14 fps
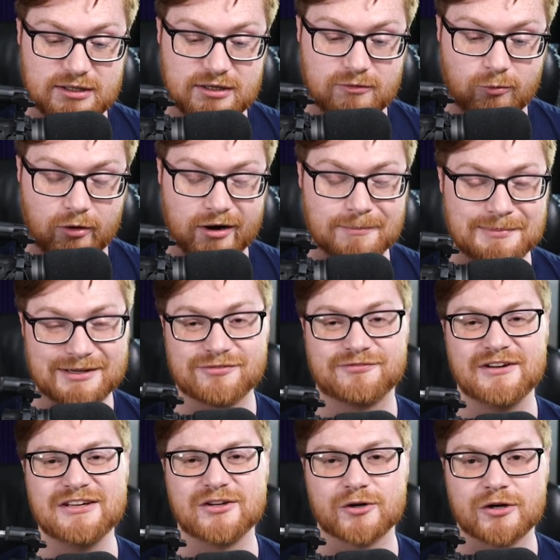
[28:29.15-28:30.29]
want to be a
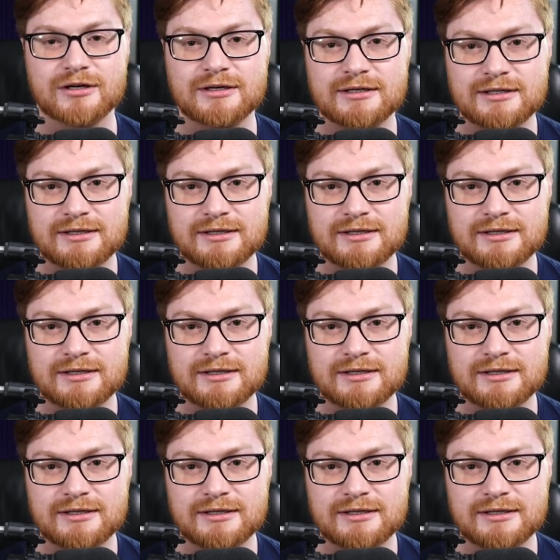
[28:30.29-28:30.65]
figure